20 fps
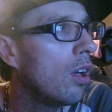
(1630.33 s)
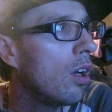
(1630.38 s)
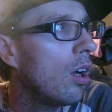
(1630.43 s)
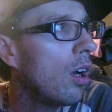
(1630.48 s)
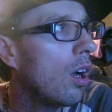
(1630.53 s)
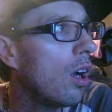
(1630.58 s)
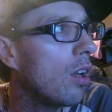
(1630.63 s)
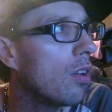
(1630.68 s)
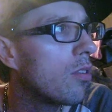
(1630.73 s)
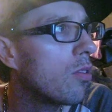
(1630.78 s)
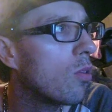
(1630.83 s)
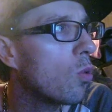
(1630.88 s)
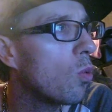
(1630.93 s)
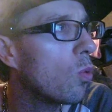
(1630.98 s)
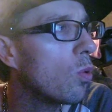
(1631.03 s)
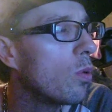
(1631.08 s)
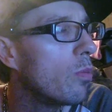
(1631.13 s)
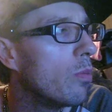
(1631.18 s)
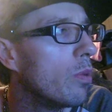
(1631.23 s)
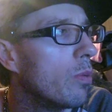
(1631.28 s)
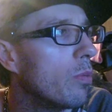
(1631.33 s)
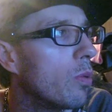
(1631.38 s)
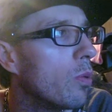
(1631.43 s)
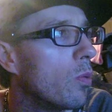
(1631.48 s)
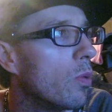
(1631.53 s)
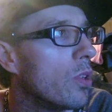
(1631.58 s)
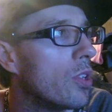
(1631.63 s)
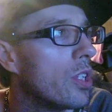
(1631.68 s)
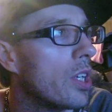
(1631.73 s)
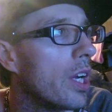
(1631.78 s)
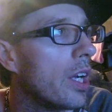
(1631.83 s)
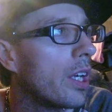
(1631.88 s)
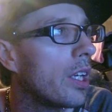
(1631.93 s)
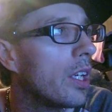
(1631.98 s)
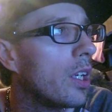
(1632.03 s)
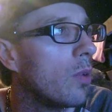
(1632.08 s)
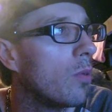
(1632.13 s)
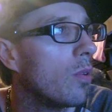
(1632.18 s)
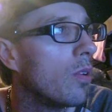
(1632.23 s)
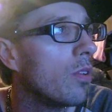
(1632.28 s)
also remember when Jackie
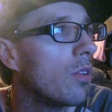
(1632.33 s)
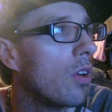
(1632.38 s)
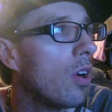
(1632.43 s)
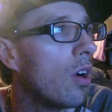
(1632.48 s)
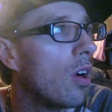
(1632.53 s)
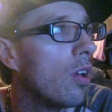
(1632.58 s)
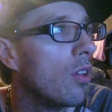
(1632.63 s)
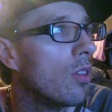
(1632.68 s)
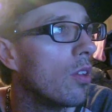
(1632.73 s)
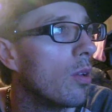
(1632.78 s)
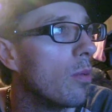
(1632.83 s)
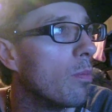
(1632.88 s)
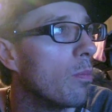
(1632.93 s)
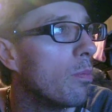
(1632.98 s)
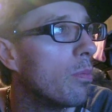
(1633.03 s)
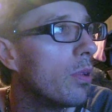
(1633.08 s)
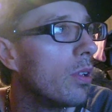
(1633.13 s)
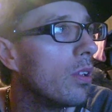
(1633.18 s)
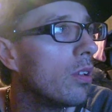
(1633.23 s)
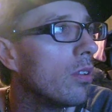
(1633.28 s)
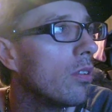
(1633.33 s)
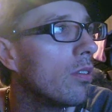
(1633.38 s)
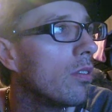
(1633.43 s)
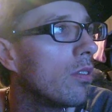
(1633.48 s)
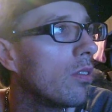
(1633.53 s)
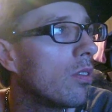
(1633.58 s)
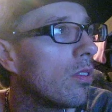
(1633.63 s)
was on the pills.